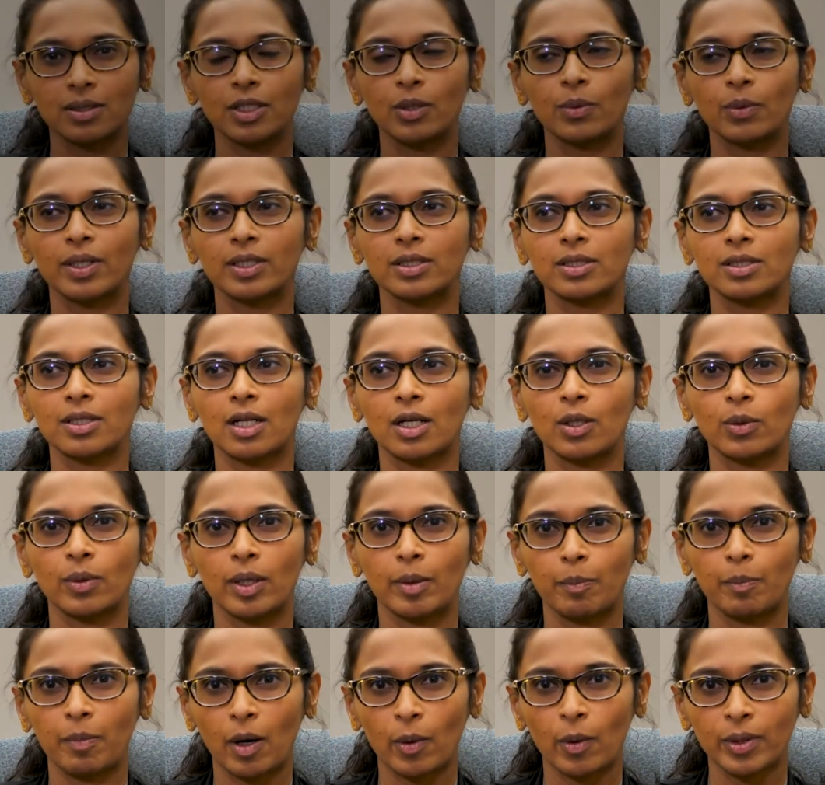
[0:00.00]
You can start to
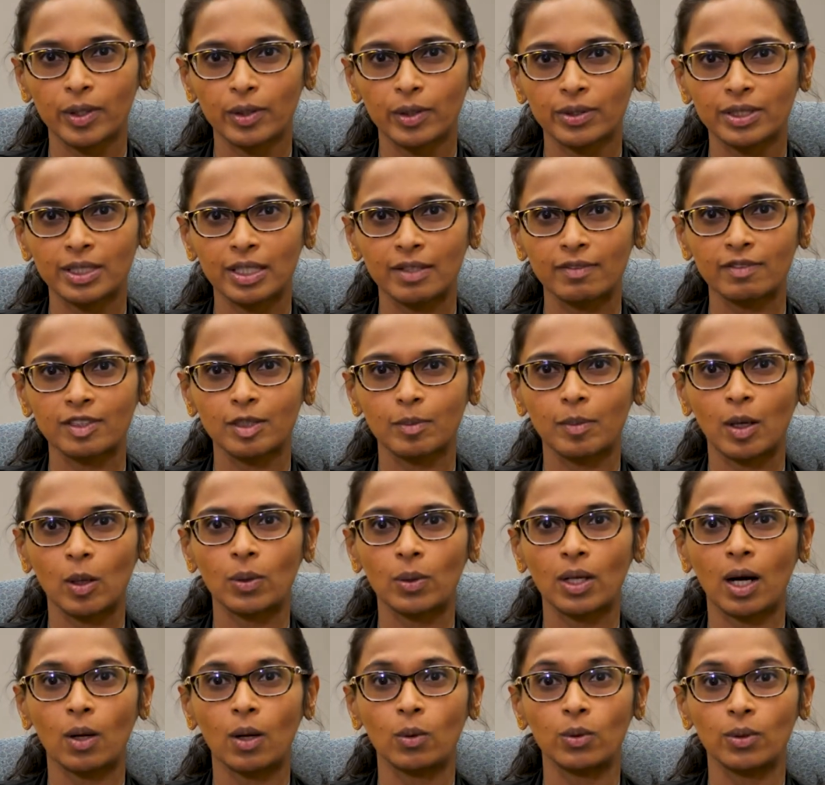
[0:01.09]
empower yourselves about
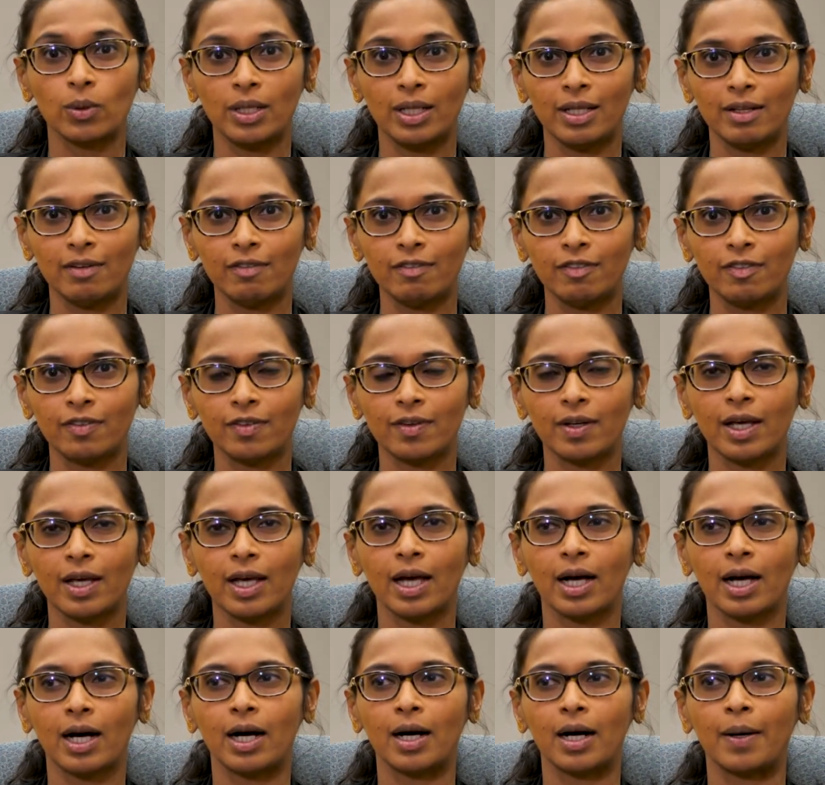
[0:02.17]
how to live
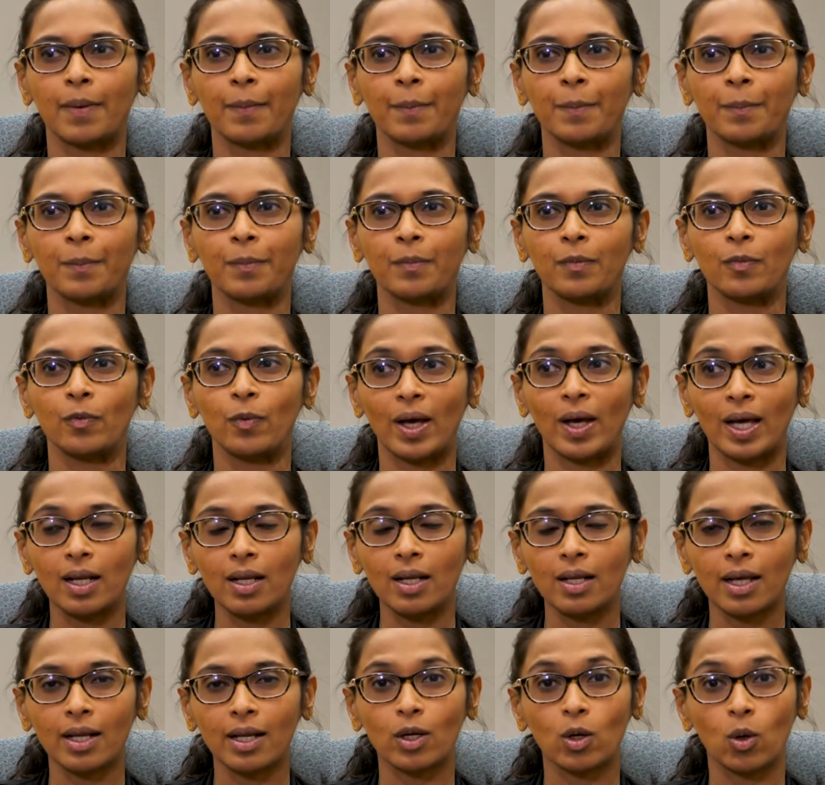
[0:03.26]

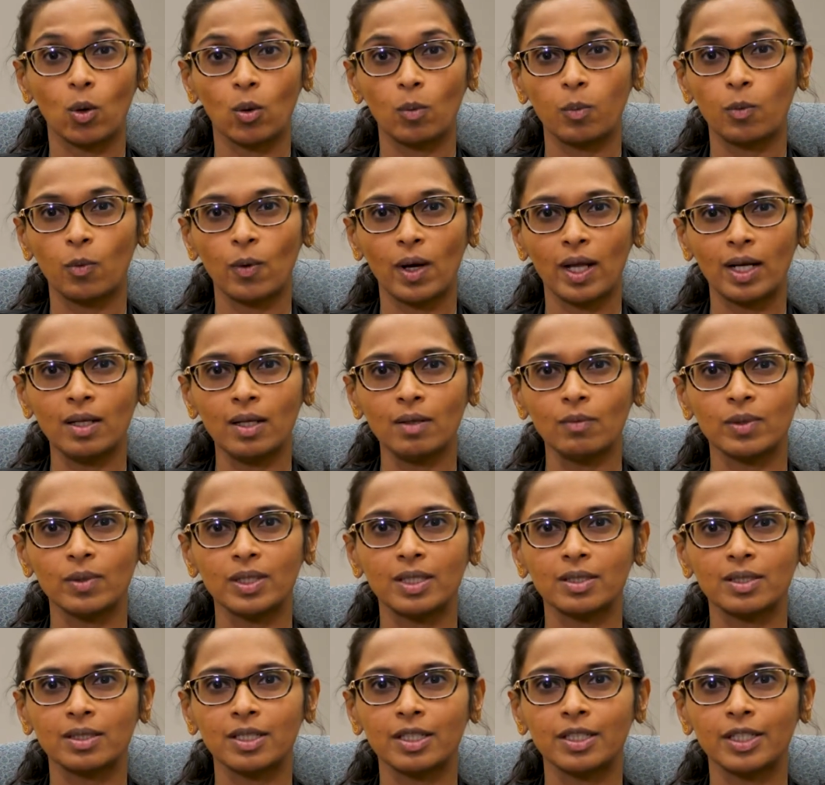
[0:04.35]
well and cope well with
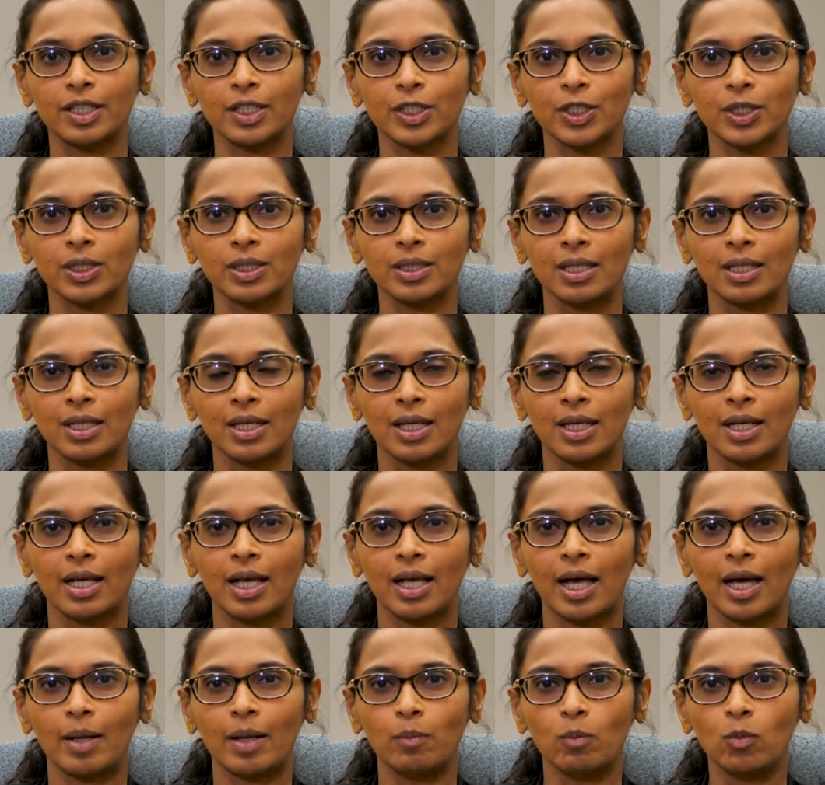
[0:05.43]
this
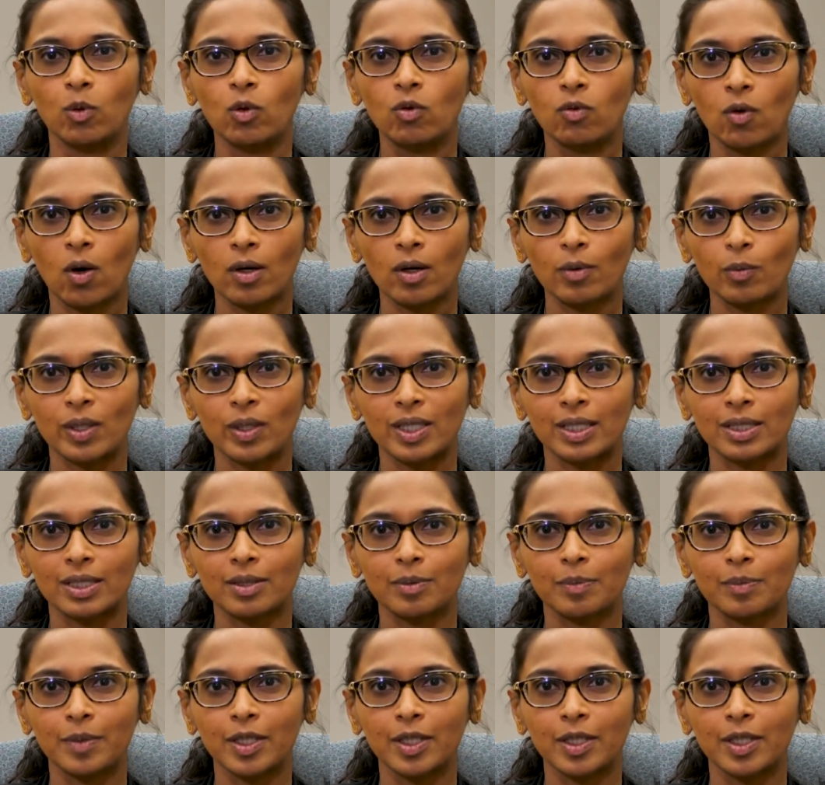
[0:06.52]
condition and move on with it,